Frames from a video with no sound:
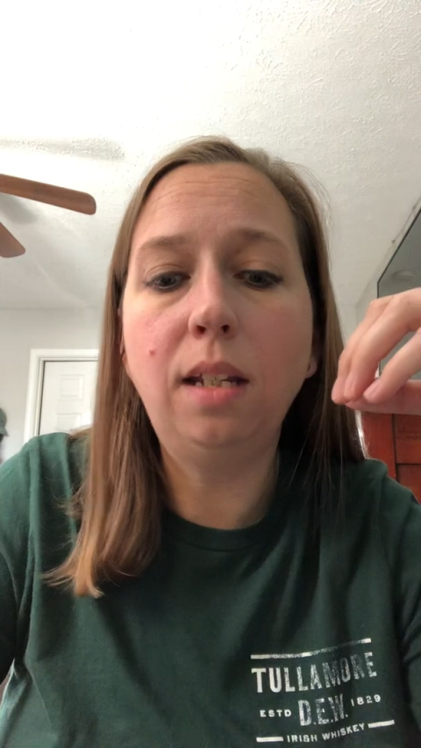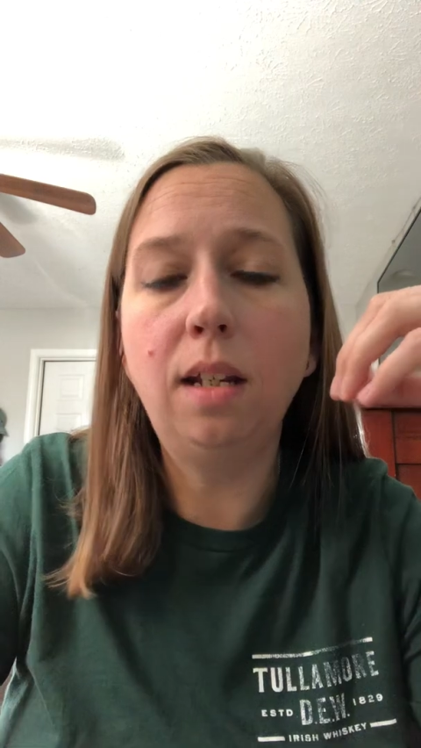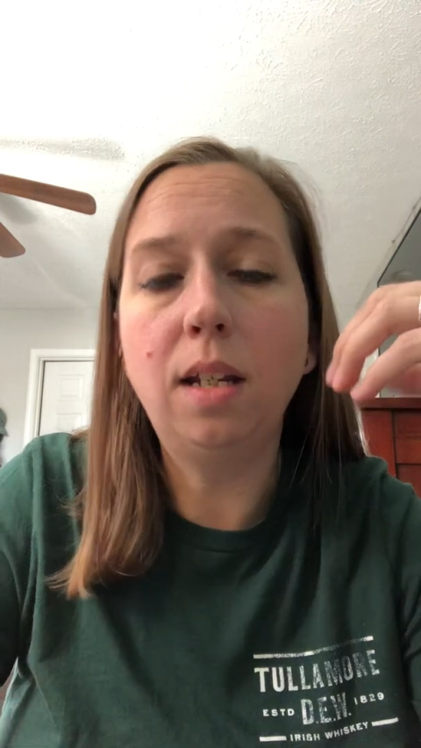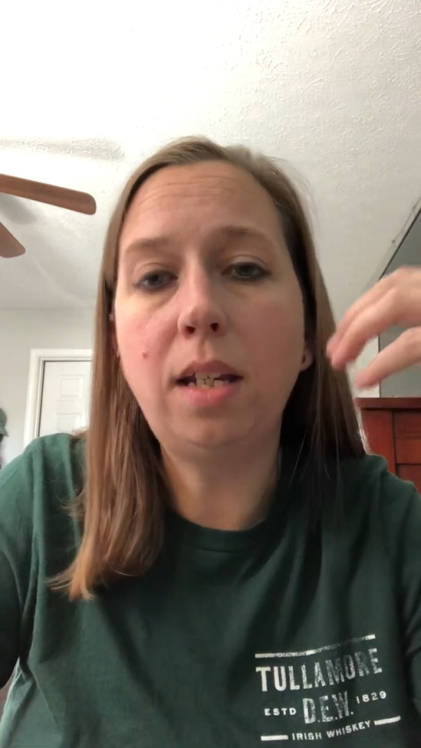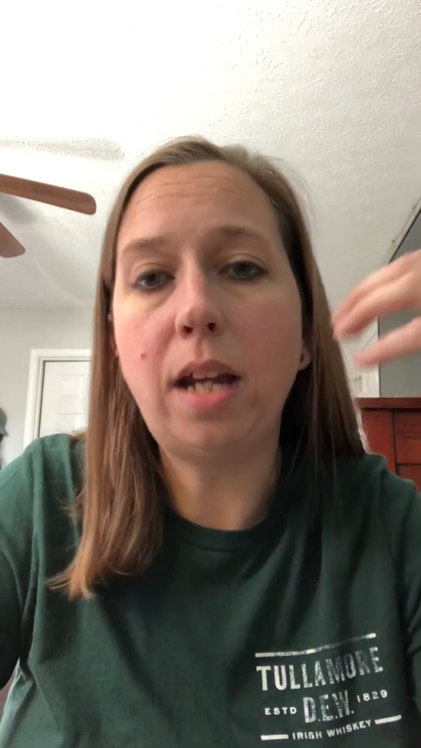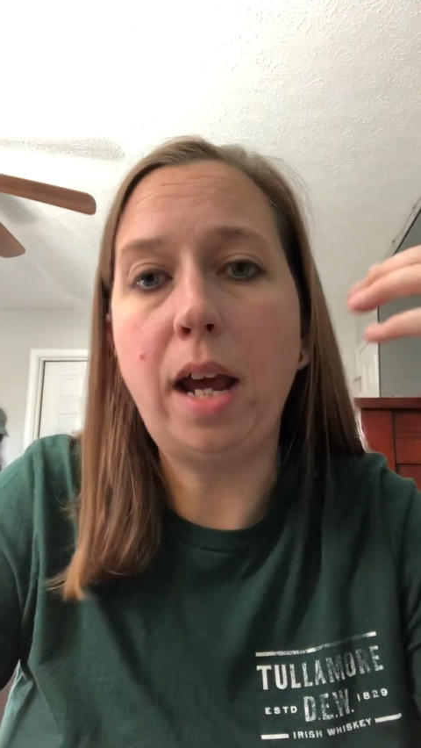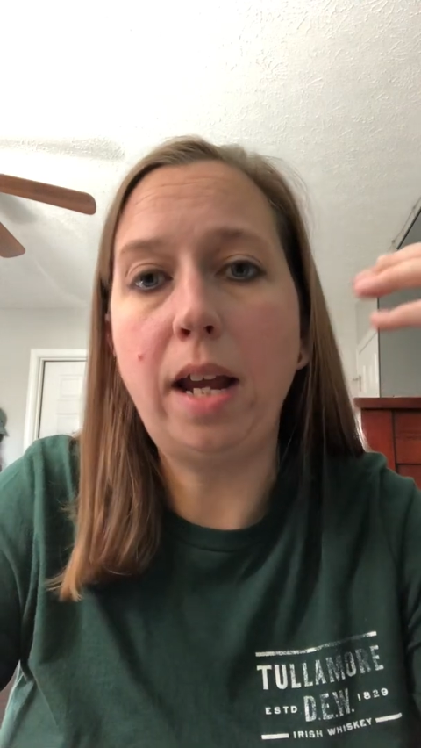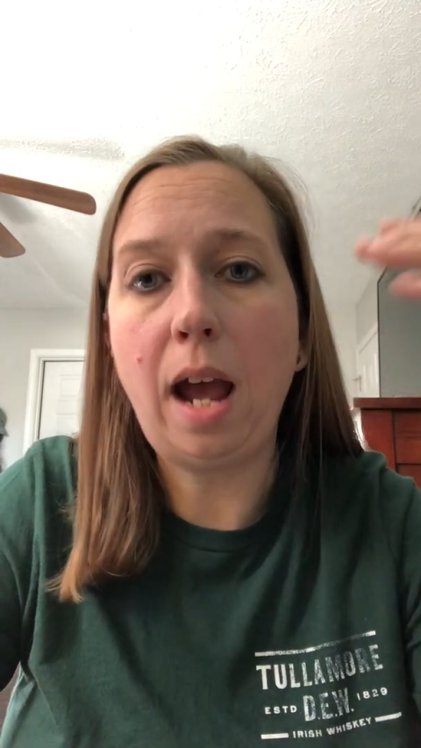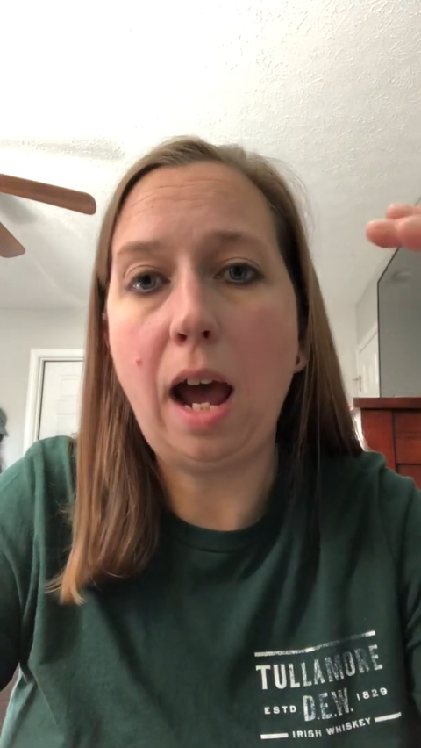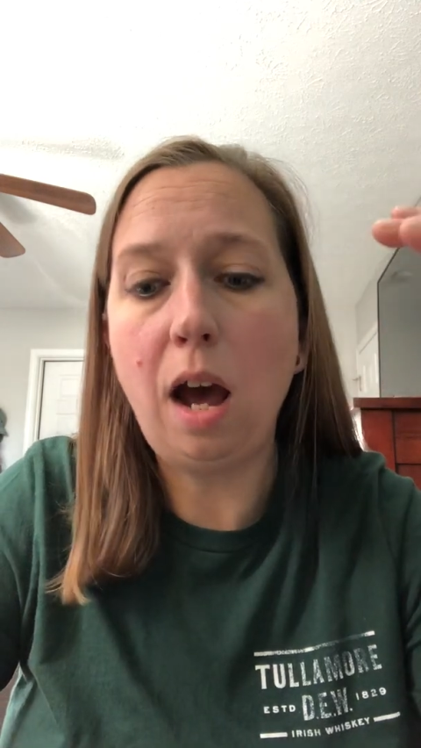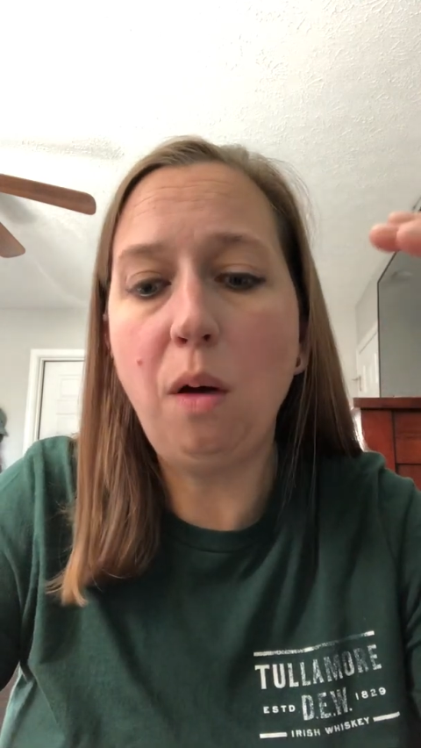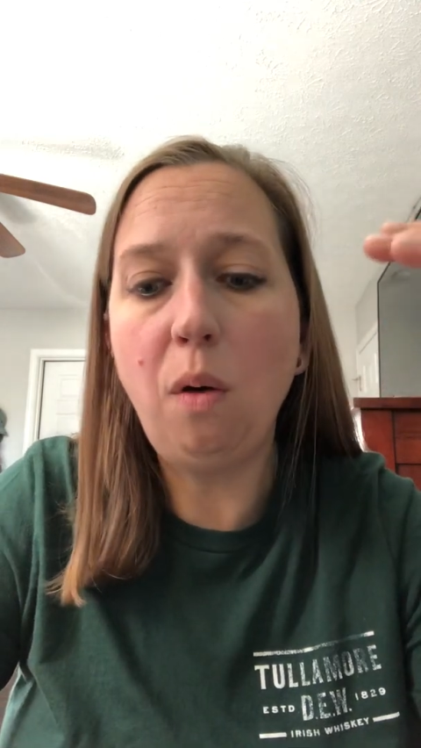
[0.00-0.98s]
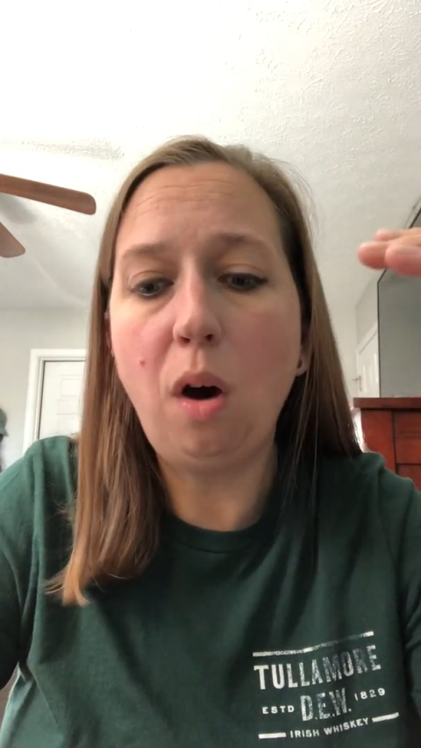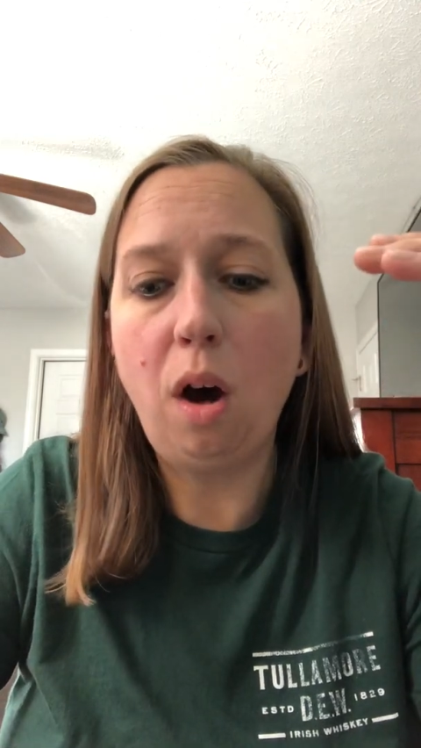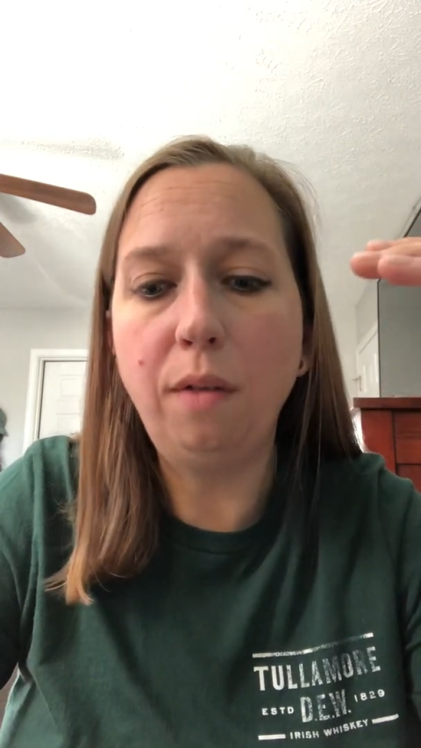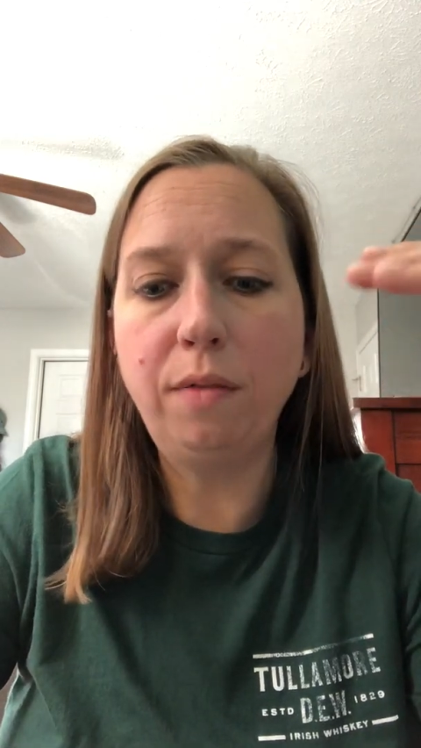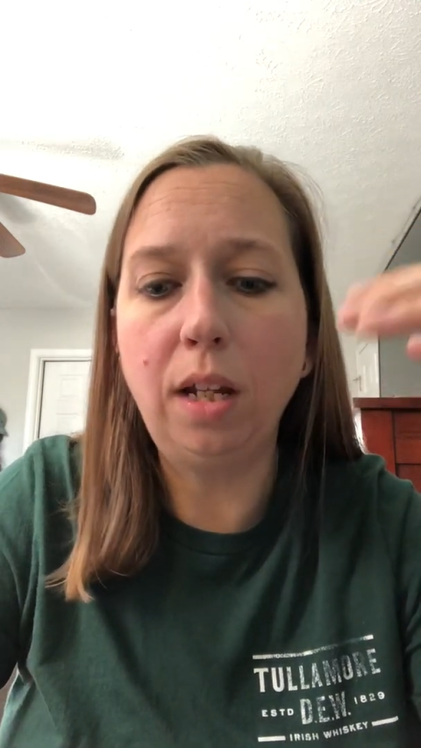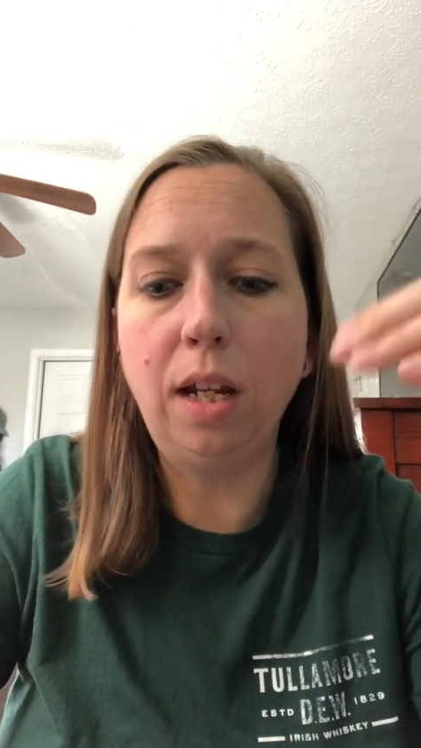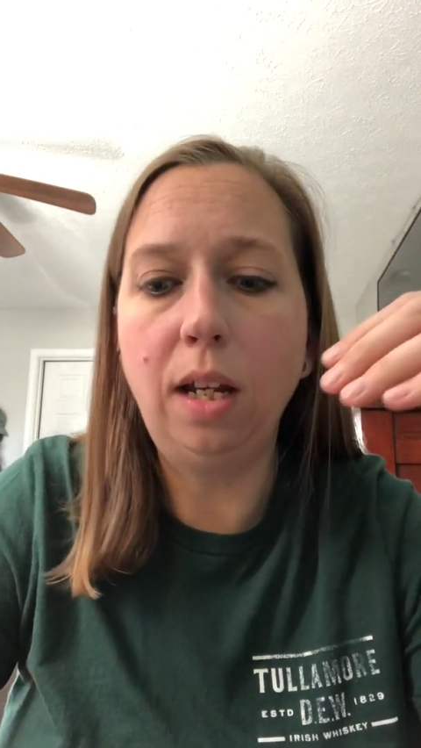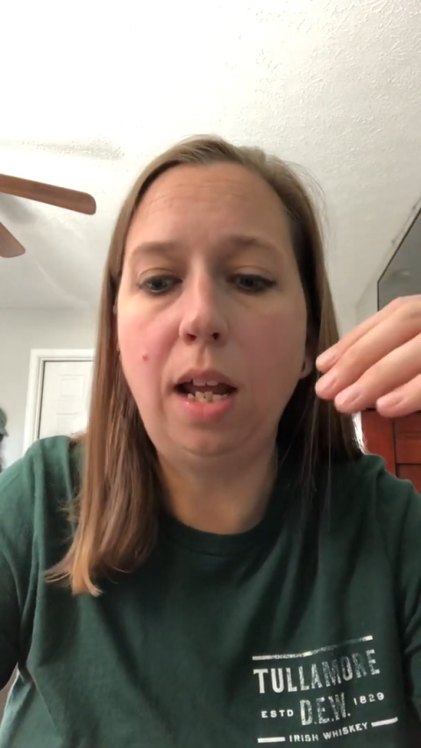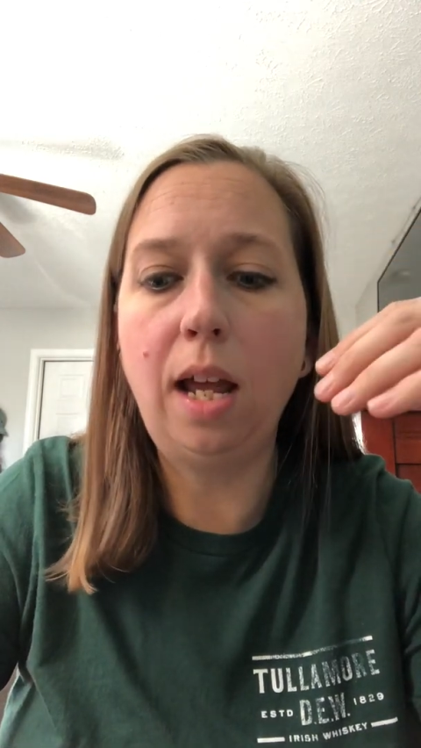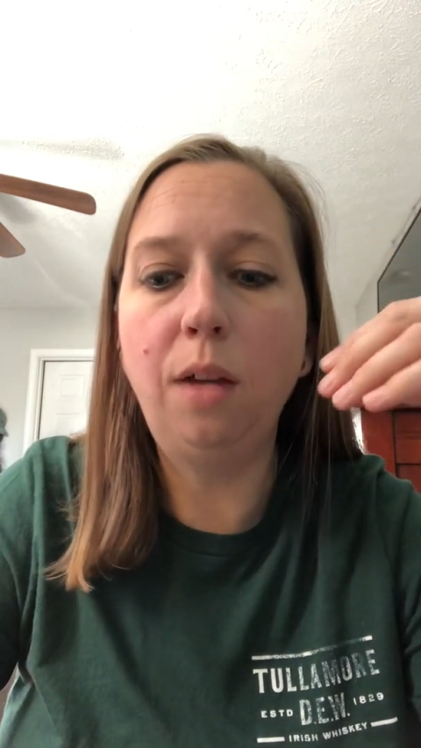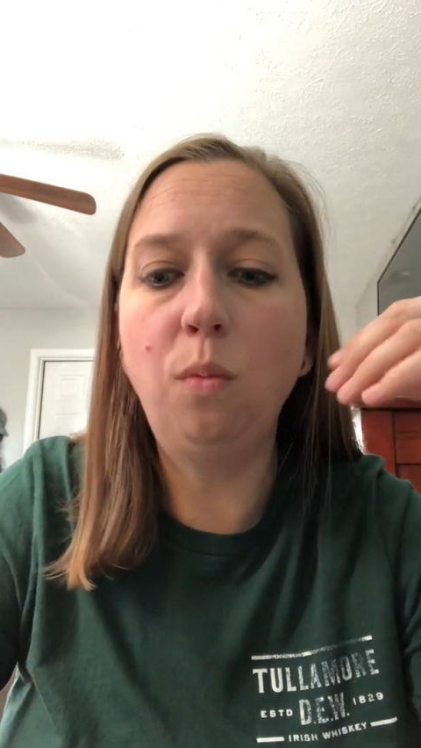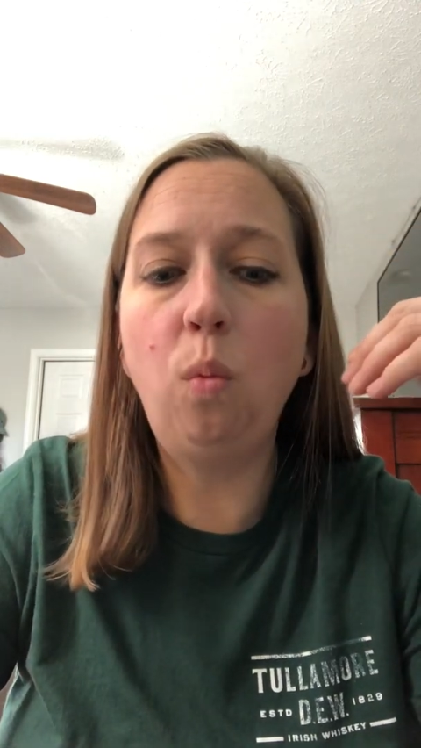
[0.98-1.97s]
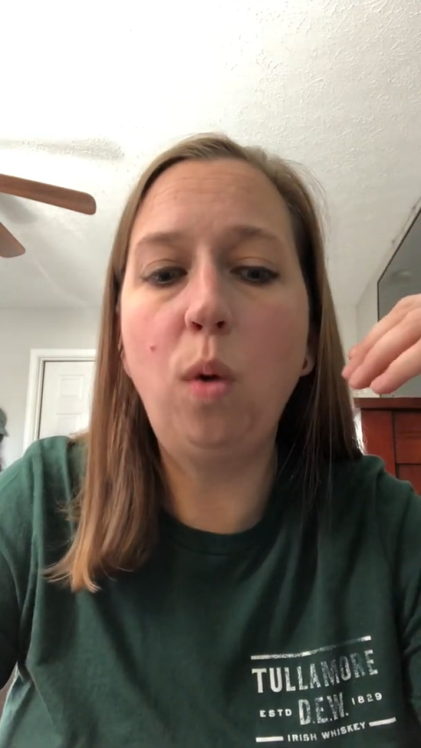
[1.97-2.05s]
to decide how often and